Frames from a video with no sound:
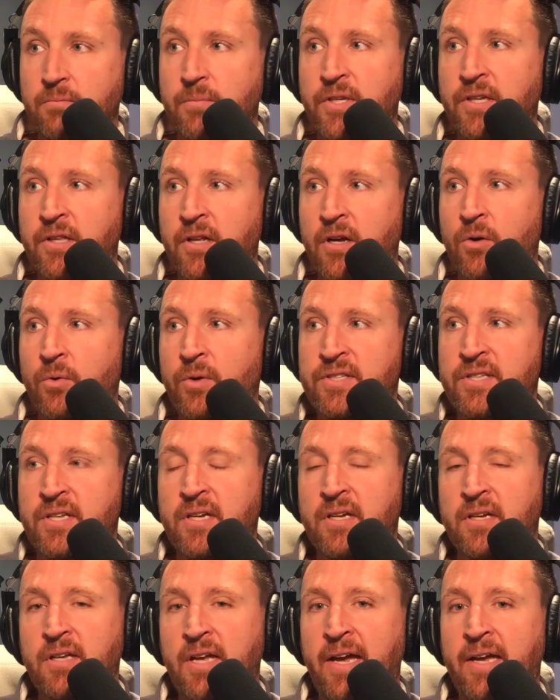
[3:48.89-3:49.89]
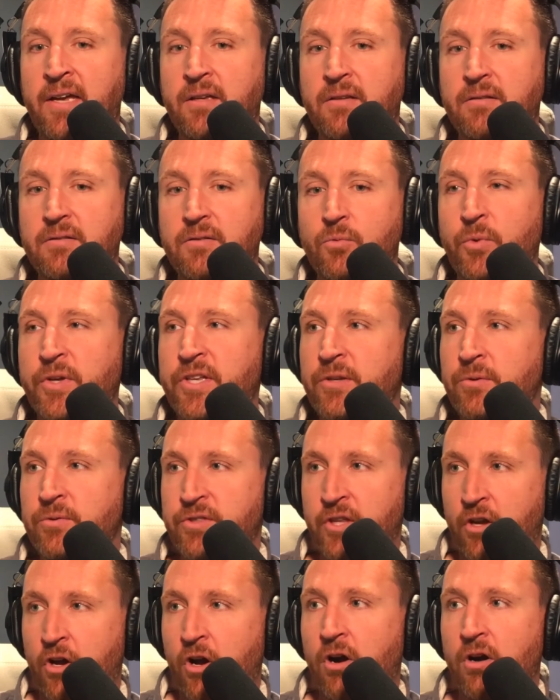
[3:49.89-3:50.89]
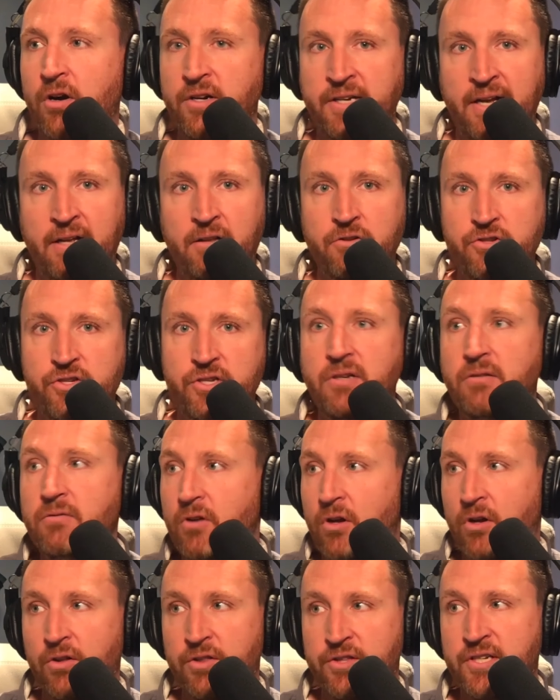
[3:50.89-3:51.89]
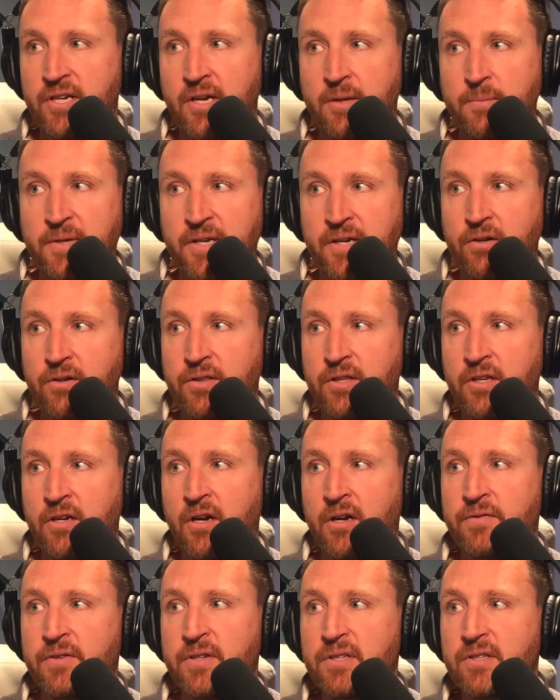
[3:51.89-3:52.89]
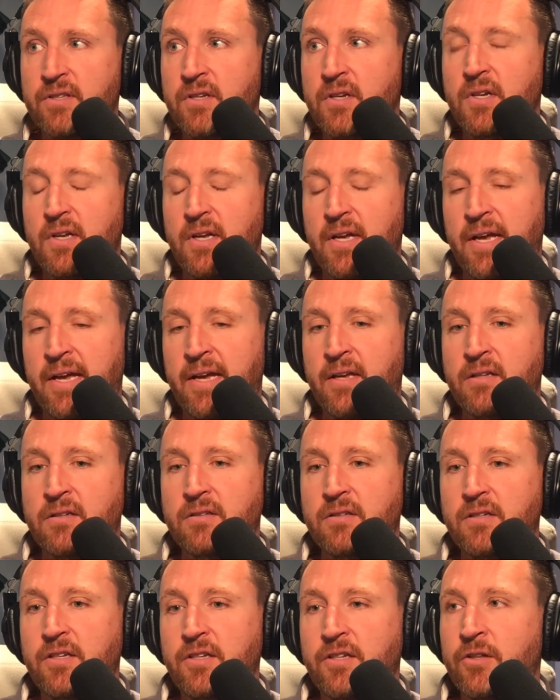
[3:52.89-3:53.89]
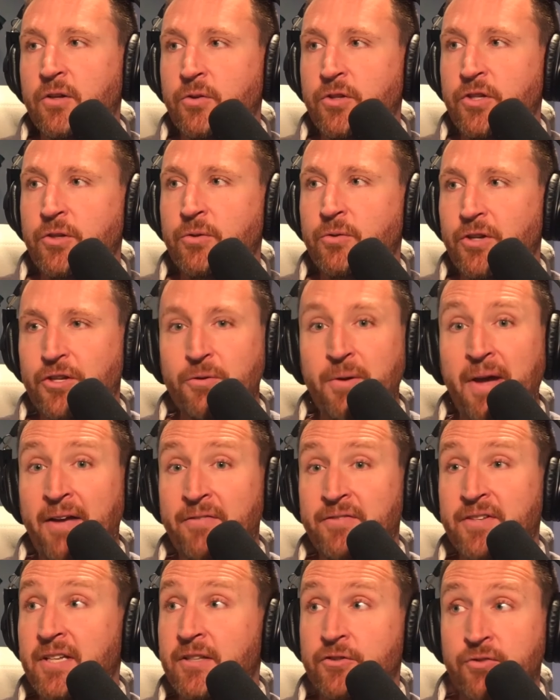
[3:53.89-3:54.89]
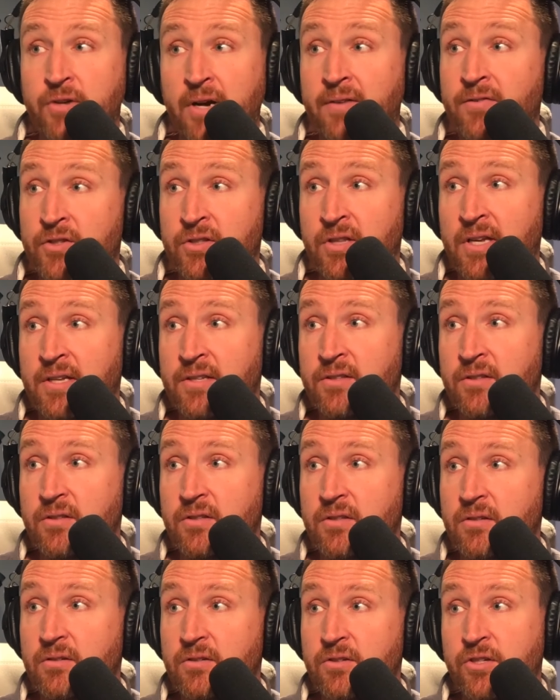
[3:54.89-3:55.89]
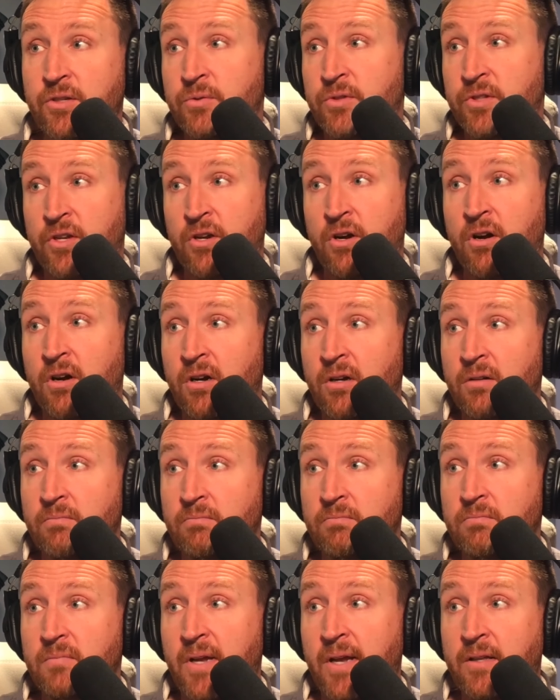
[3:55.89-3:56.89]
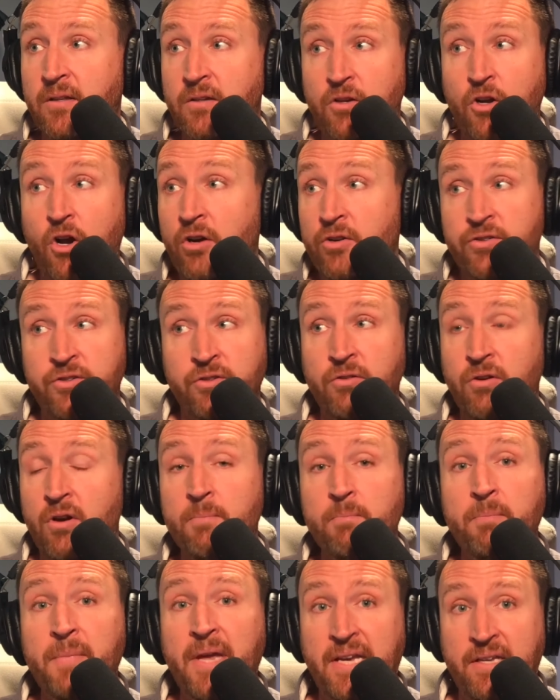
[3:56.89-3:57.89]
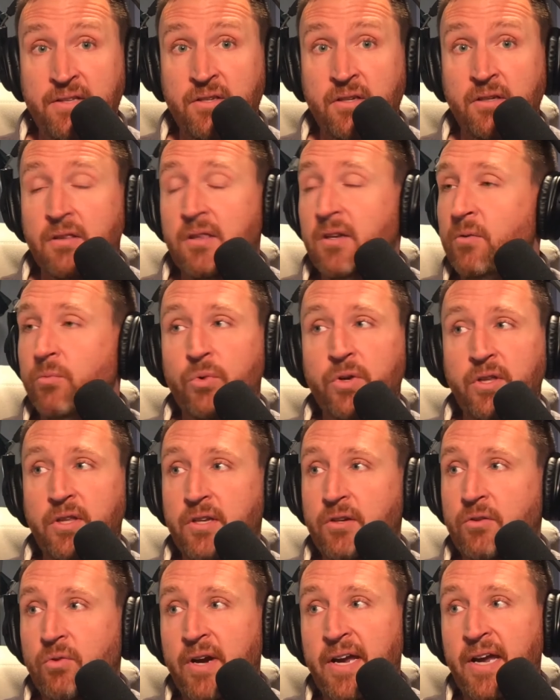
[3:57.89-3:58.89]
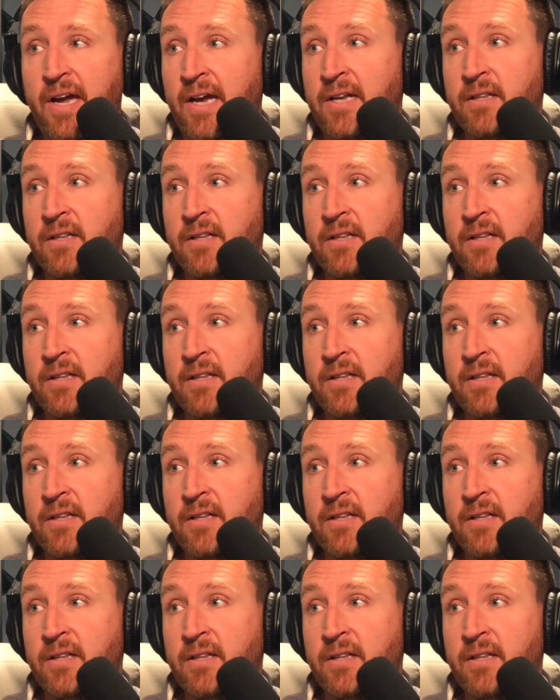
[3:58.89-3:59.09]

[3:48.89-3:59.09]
We use the car analogy all the time here at the office, and you have to get a driver's license to use a car. And cars are amazing. They're really great.